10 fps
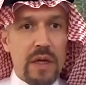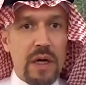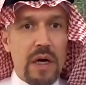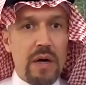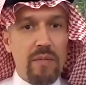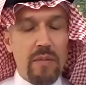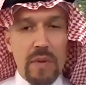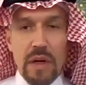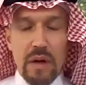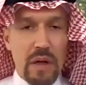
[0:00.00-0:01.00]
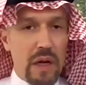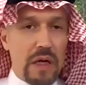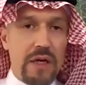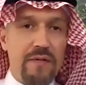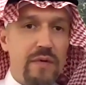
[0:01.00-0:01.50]

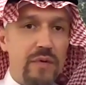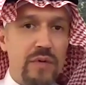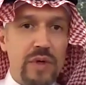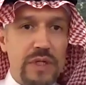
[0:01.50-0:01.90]
I'll give you 2